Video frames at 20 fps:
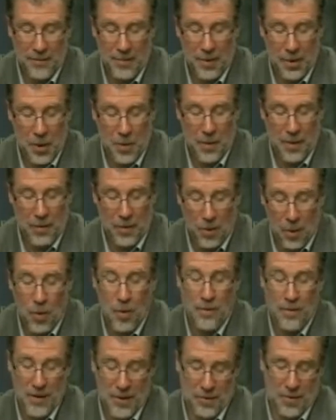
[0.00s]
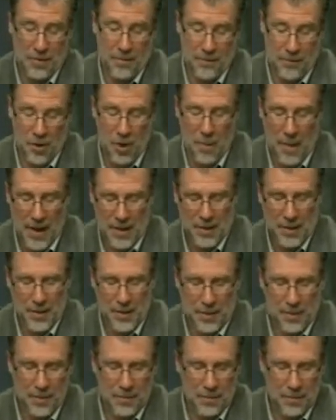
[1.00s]
do with your vision for New
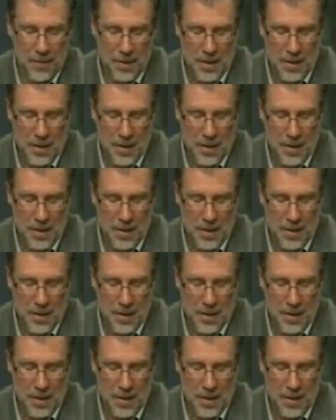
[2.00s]
Mexico?